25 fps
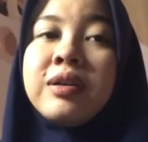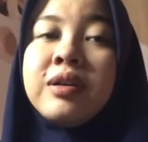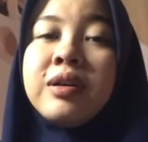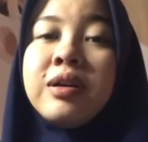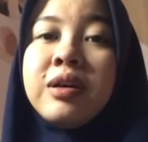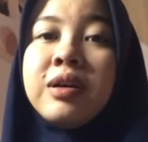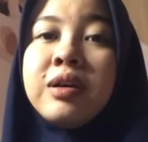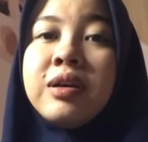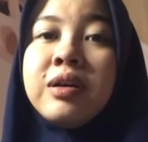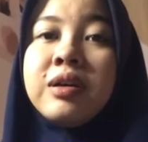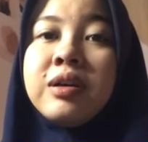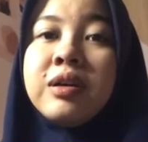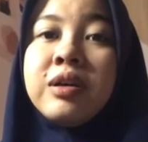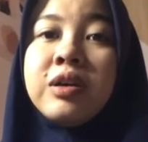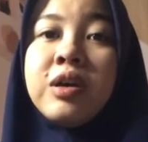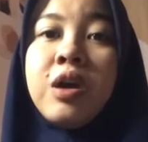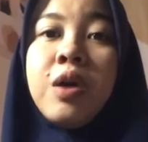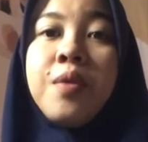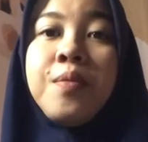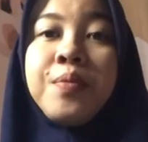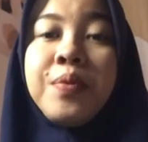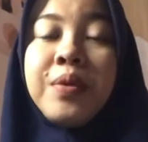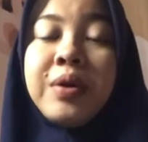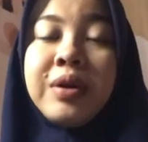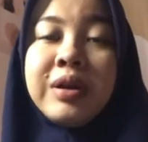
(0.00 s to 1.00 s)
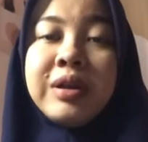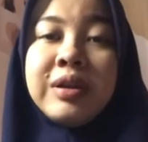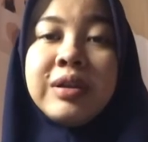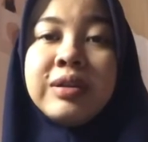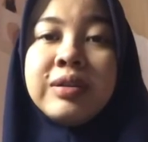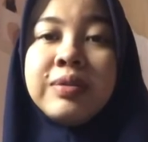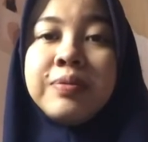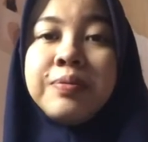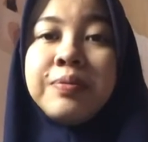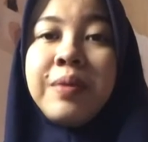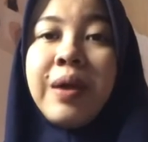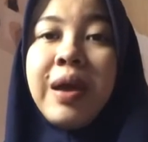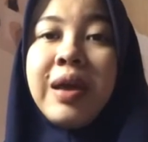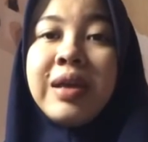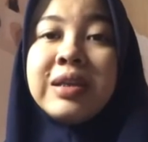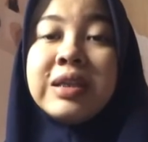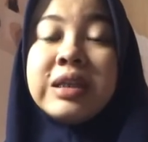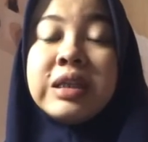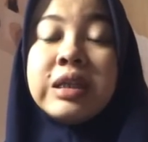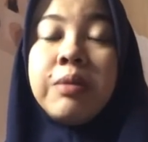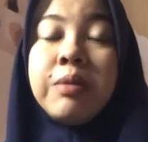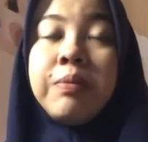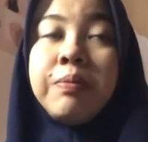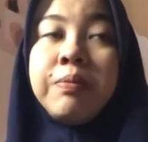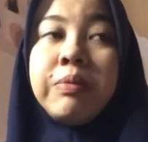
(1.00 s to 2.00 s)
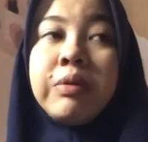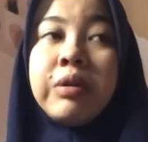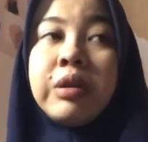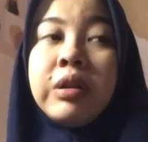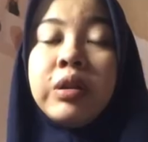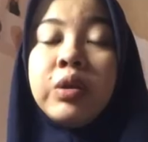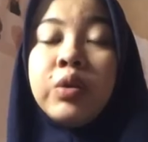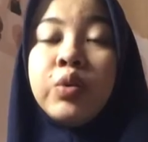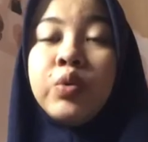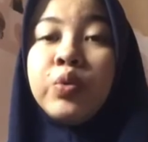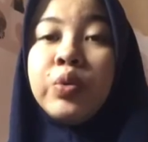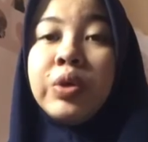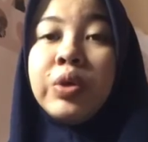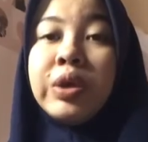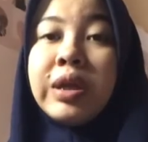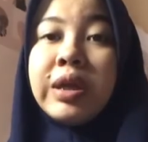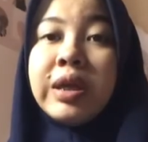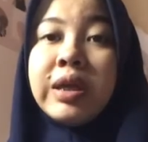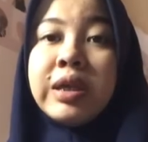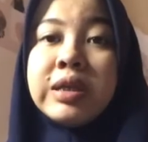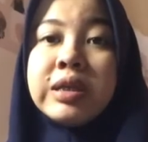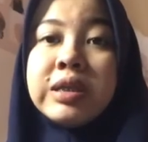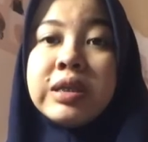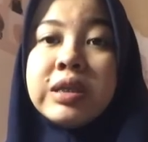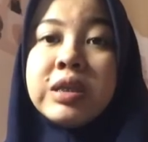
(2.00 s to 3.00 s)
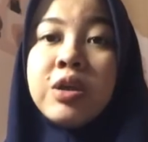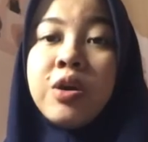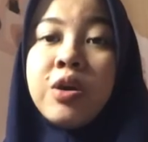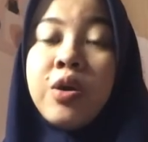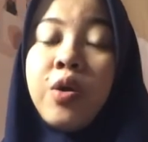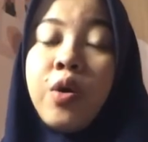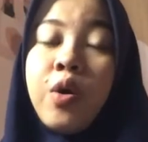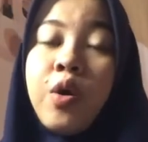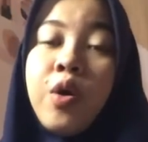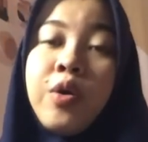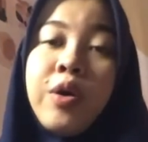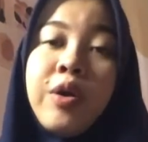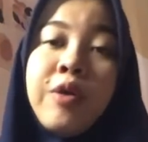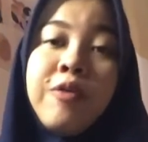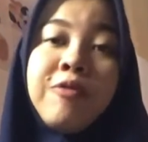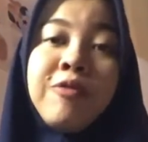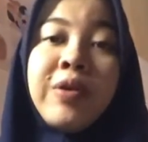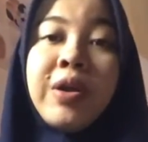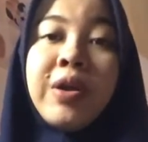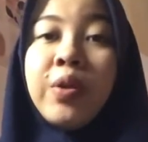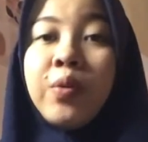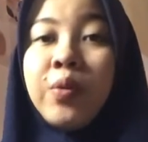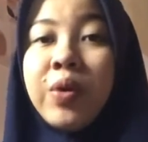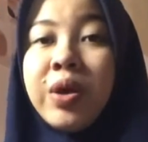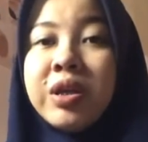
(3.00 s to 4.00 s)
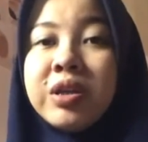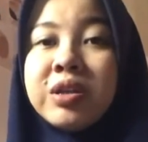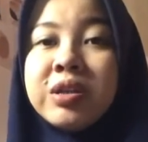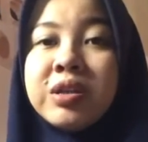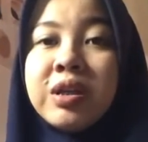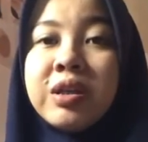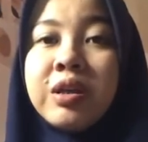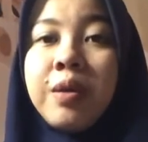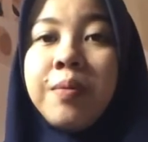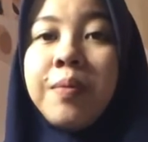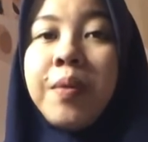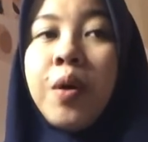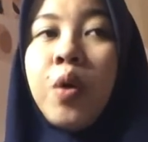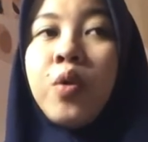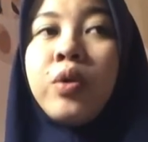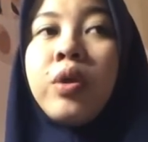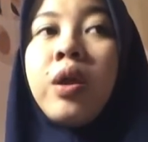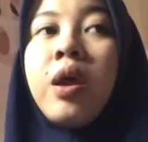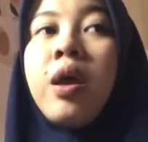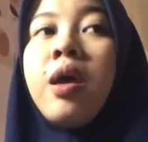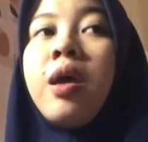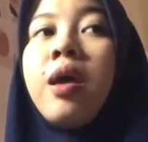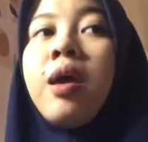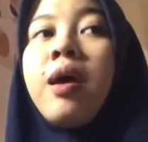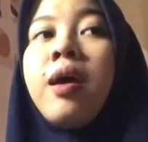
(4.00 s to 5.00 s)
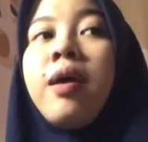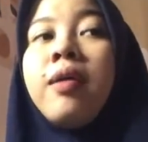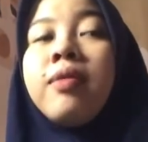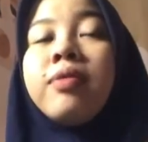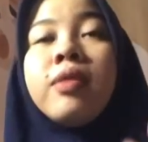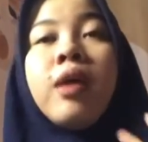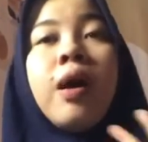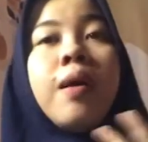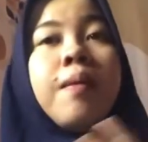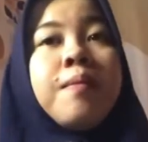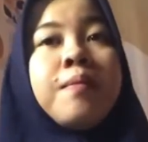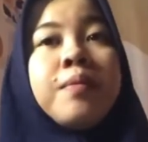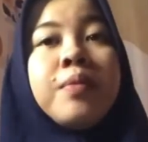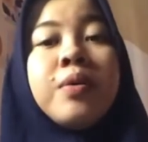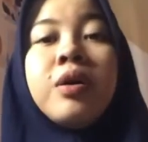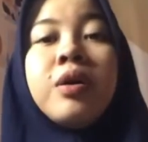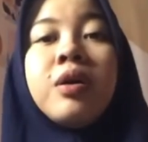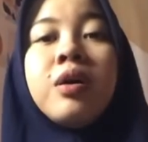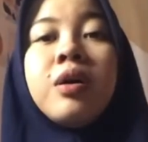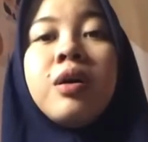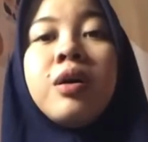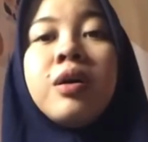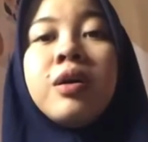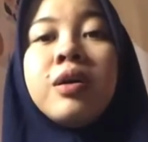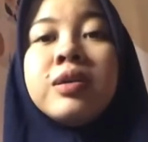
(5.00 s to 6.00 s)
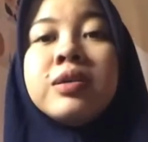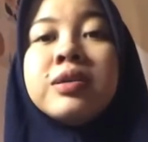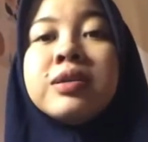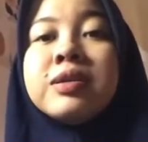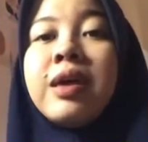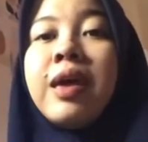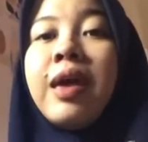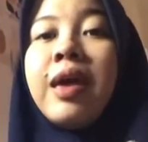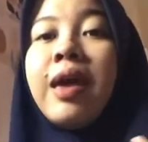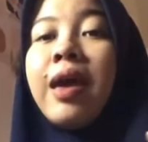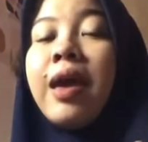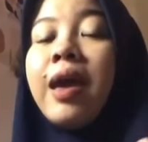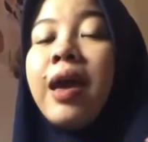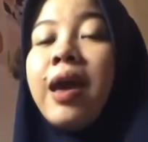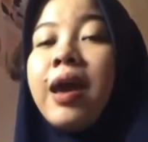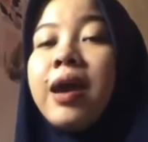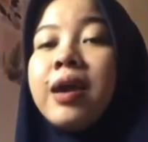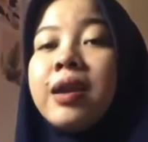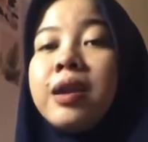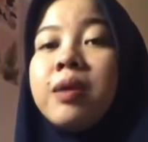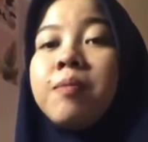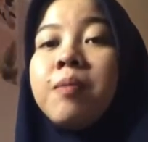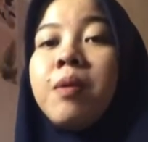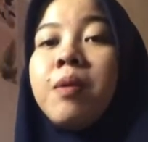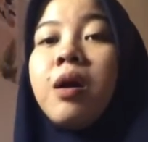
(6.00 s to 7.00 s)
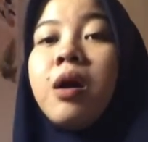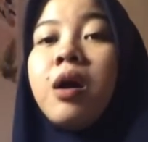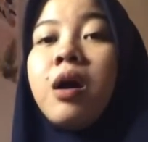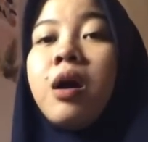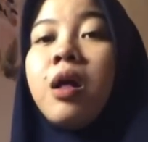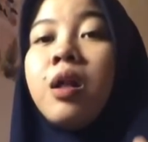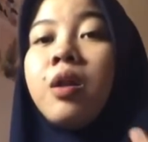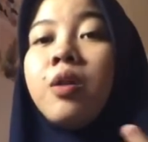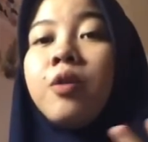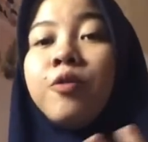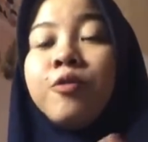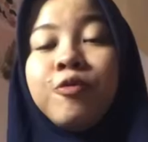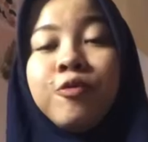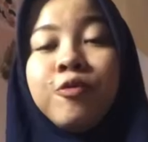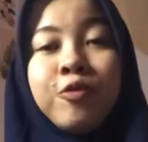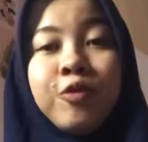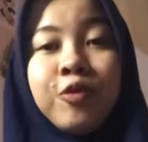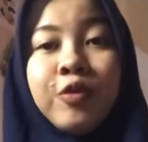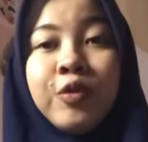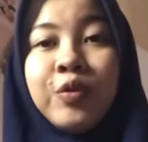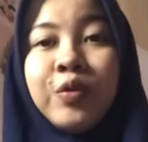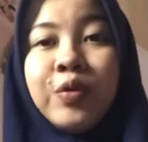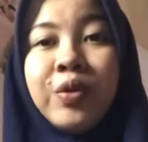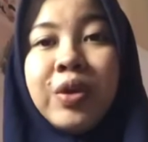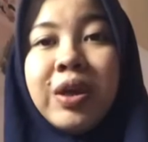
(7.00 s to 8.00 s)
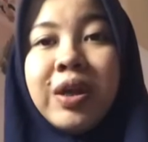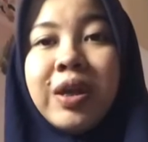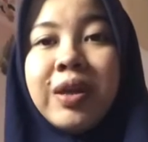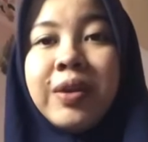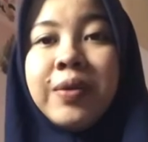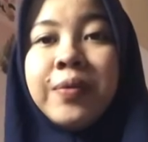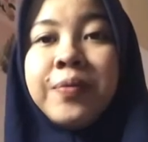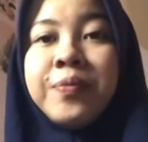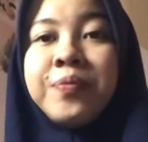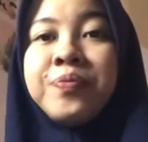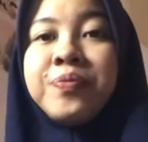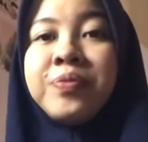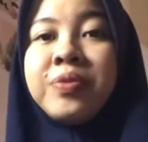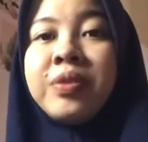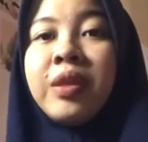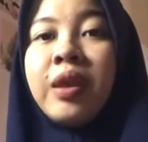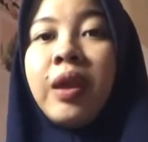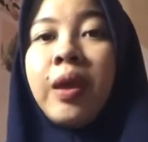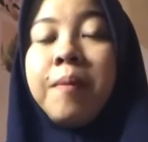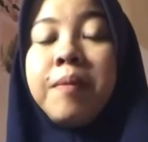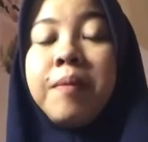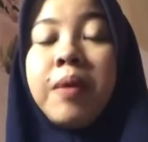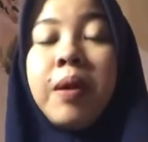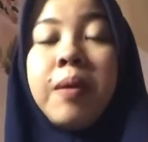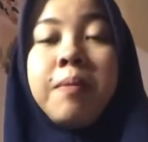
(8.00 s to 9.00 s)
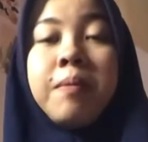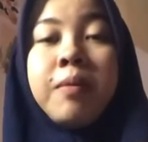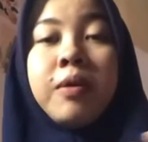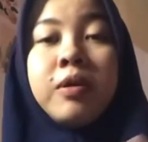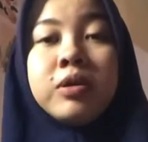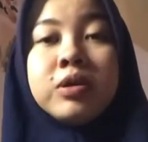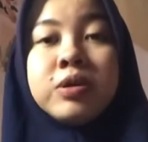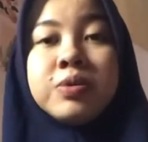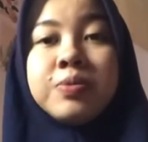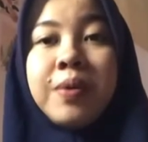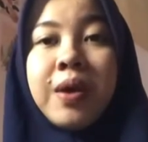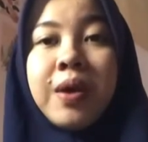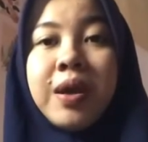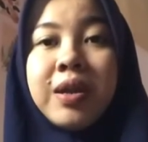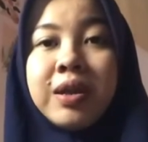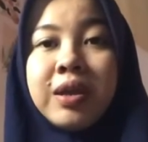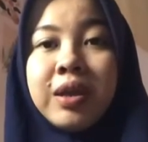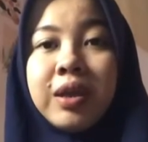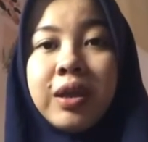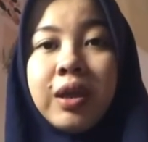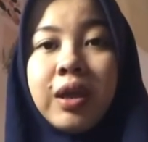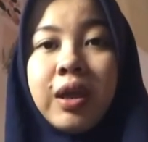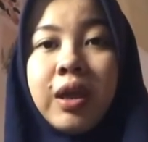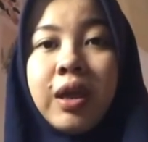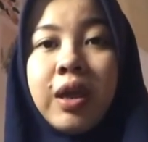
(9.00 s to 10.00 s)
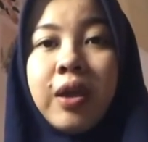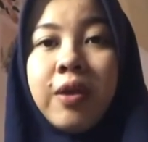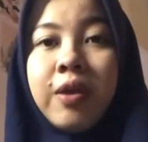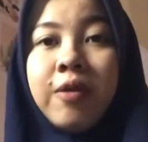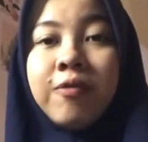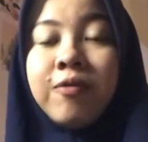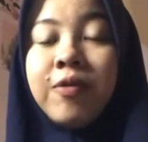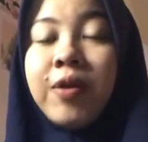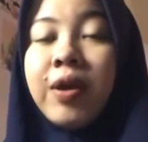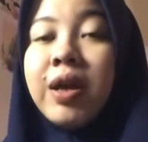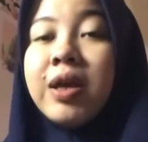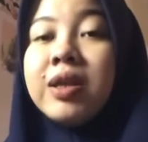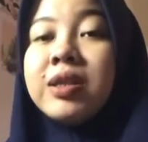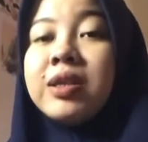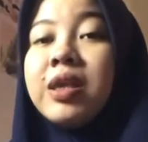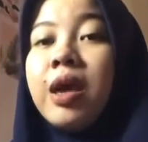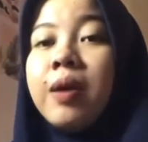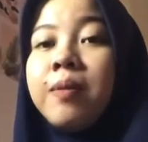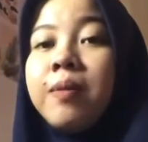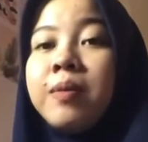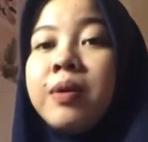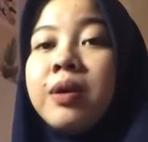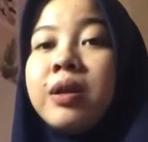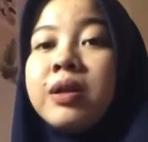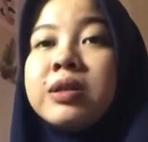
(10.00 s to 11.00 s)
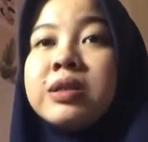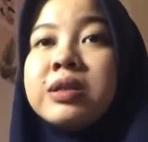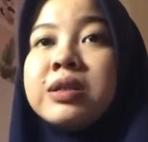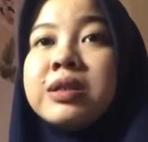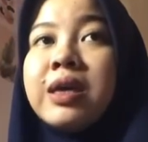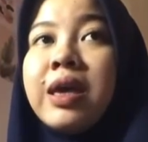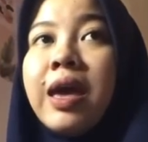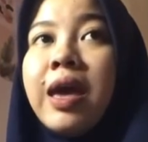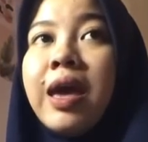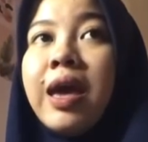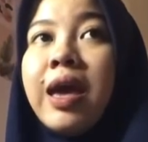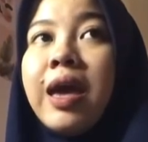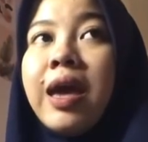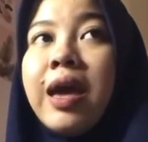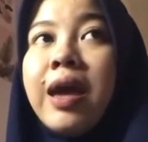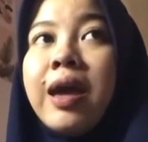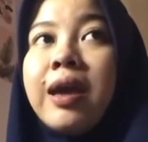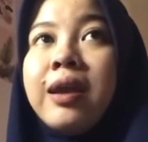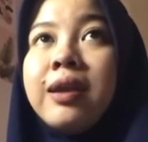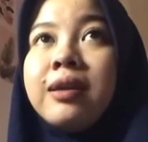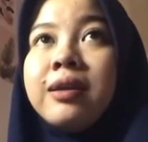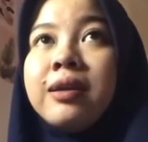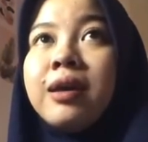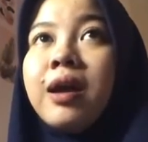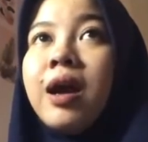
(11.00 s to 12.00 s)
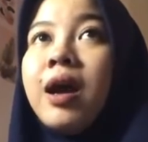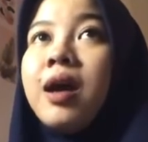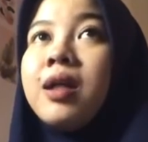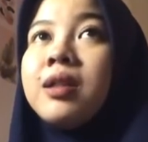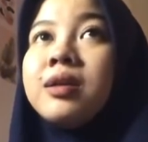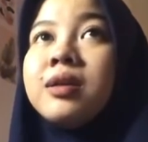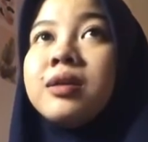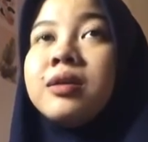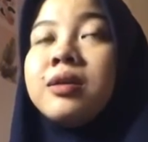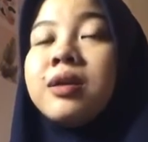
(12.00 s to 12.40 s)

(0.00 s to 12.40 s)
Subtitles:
Accompanied by simple quiz or evaluation about numbers, animal, fruit, members' body, vegetables, and color